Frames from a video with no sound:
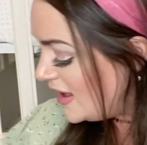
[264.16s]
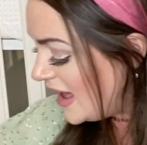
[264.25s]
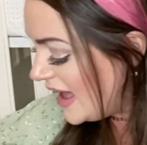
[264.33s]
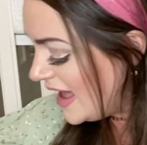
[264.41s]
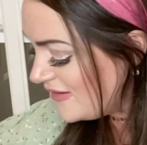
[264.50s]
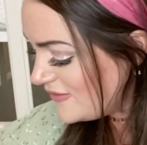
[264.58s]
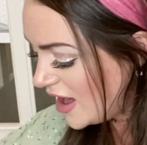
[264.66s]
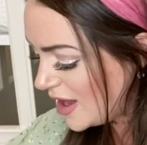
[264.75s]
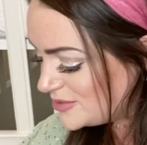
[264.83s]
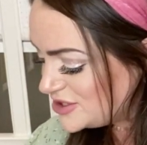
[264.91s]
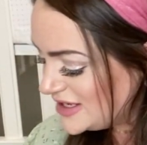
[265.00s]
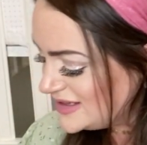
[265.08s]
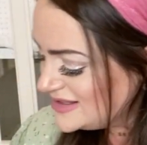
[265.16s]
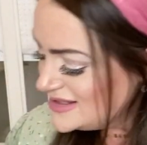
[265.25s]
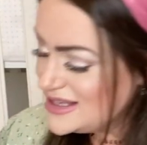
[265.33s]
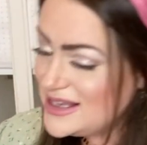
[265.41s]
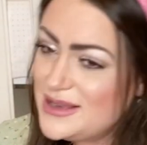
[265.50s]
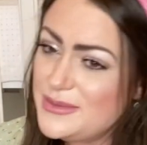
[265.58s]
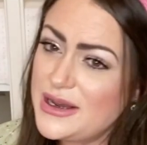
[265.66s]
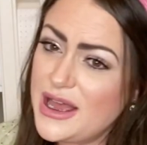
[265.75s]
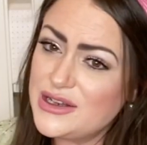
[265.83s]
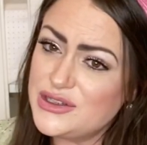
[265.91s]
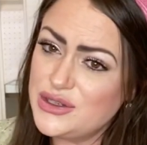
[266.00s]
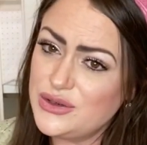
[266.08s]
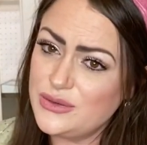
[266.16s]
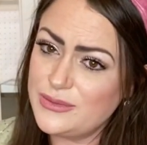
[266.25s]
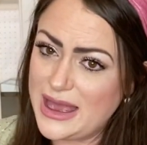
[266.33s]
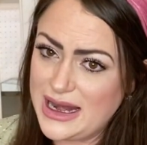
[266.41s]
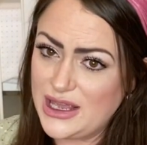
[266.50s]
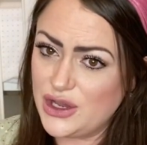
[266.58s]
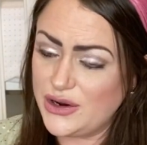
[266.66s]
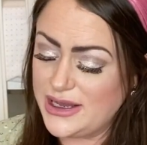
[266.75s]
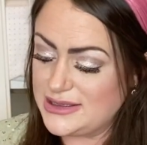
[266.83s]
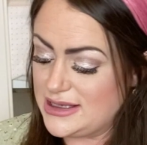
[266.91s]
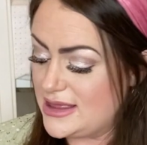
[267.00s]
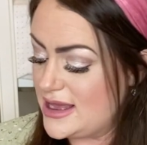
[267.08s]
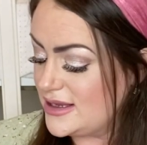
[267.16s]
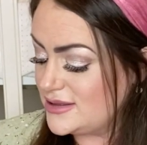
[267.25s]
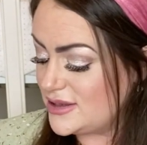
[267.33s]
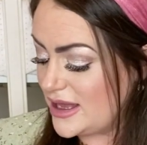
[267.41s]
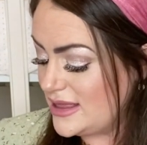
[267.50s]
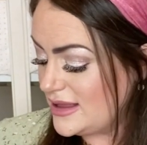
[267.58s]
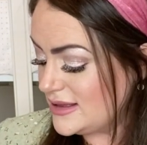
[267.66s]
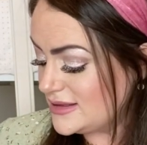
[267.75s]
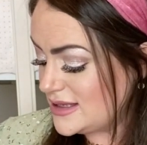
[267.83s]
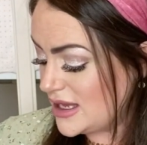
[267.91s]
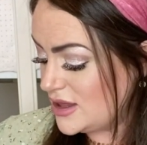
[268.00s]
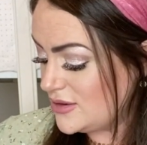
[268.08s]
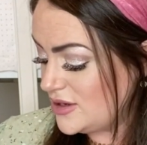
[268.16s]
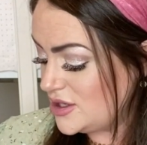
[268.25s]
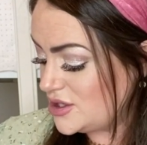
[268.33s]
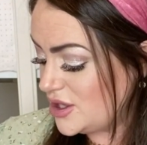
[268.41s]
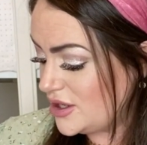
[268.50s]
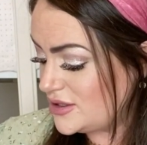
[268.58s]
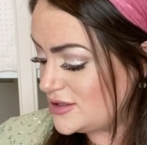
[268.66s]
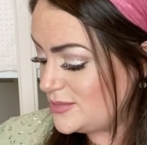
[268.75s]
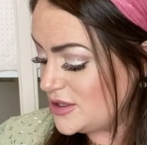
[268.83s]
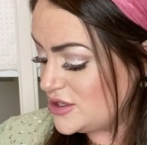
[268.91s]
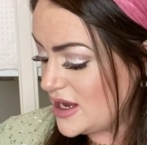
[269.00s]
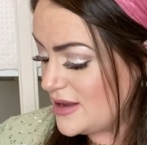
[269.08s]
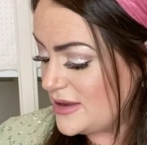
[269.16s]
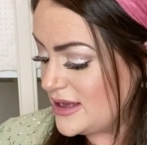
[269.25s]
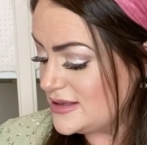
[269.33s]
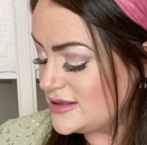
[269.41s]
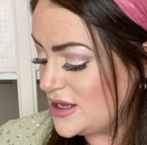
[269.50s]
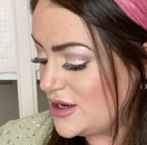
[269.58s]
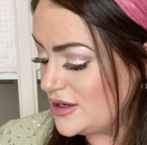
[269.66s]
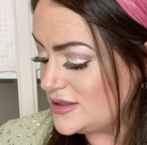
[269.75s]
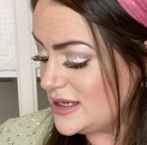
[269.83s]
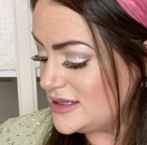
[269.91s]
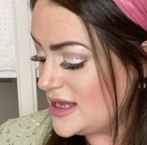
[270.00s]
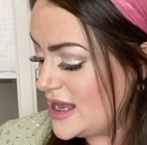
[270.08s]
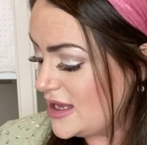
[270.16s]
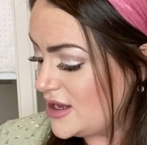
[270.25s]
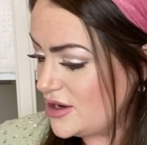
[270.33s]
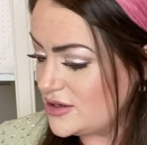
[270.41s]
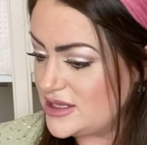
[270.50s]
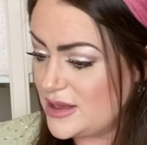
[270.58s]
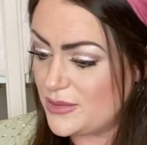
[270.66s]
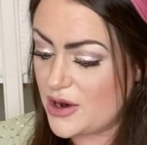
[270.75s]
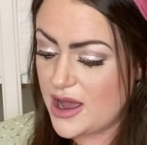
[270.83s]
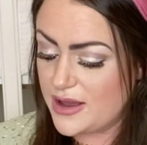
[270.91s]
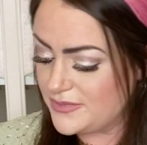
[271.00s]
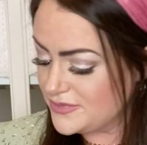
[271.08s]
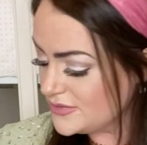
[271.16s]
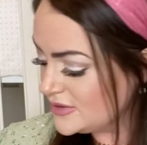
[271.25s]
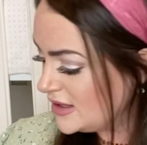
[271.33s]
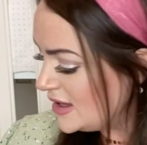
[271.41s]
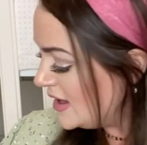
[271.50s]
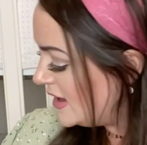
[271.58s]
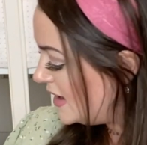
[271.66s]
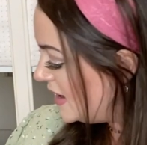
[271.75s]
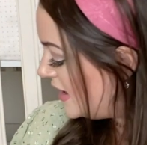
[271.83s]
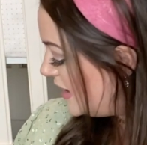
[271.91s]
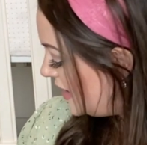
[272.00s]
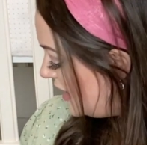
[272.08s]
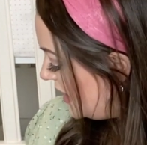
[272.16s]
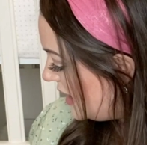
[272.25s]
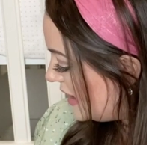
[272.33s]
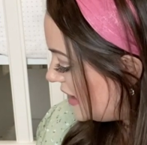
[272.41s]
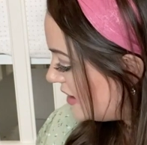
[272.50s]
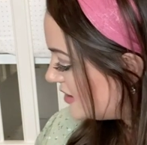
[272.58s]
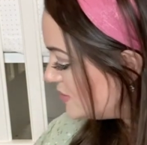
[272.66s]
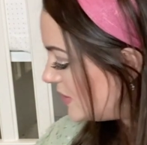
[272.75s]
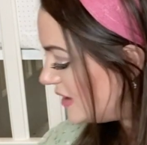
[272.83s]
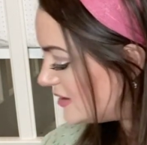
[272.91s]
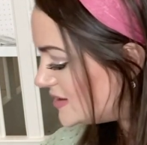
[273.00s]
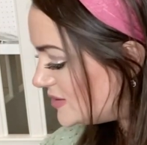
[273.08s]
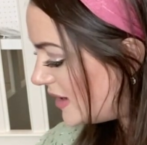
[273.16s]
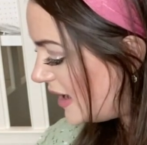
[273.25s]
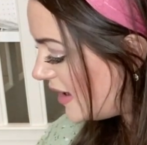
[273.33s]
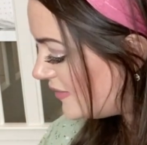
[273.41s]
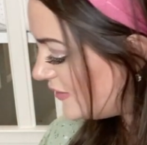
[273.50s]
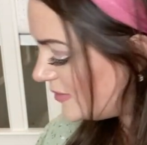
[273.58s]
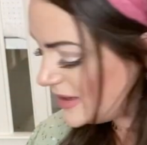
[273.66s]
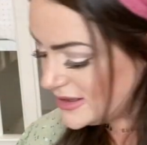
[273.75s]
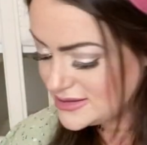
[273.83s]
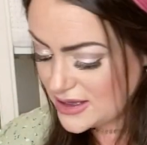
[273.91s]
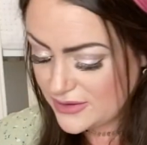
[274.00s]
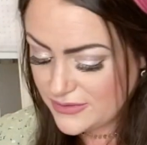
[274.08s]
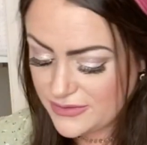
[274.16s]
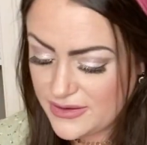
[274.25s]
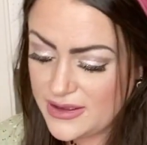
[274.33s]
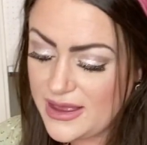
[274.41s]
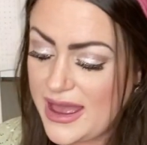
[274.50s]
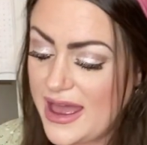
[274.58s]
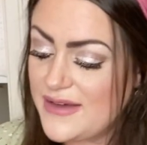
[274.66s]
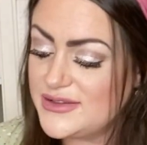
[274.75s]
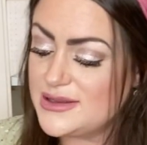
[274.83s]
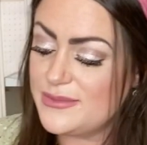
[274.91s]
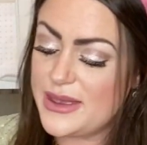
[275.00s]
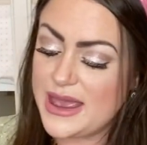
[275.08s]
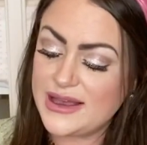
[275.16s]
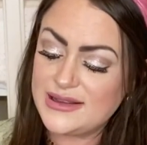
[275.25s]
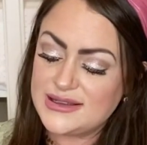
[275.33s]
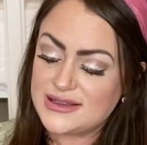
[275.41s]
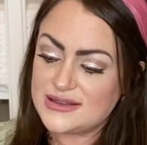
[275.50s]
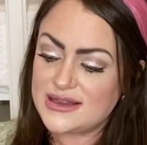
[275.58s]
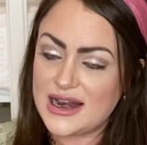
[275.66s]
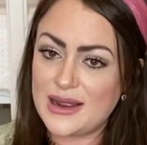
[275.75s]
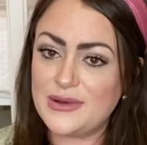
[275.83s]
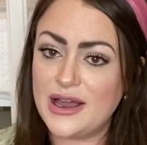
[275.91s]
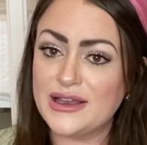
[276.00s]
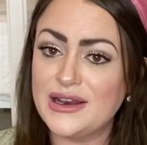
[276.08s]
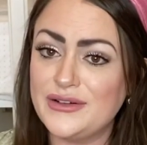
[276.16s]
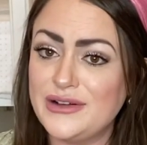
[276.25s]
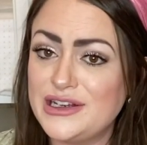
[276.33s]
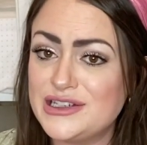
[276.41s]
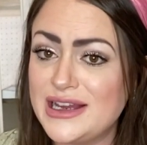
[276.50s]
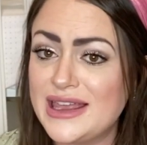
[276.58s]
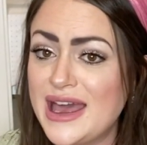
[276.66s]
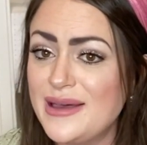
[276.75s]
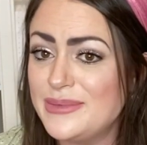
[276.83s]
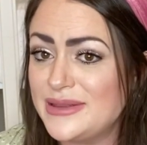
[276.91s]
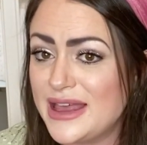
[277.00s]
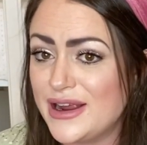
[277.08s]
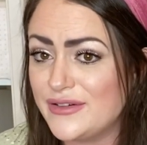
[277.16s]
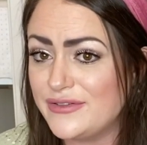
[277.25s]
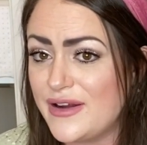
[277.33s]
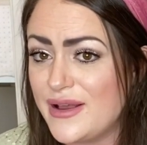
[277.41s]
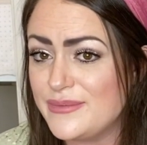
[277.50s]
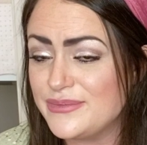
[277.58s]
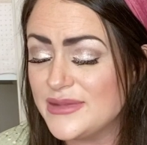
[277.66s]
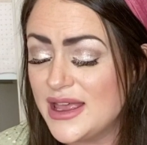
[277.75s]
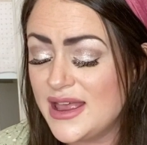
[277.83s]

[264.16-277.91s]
I have options, but not too many crazy things. So I think that's like 3 shirts, pajamas, a nursing tank, a nursing bra. And what else do I have for myself? I have some pants that I'm not going to reach and get, but they are from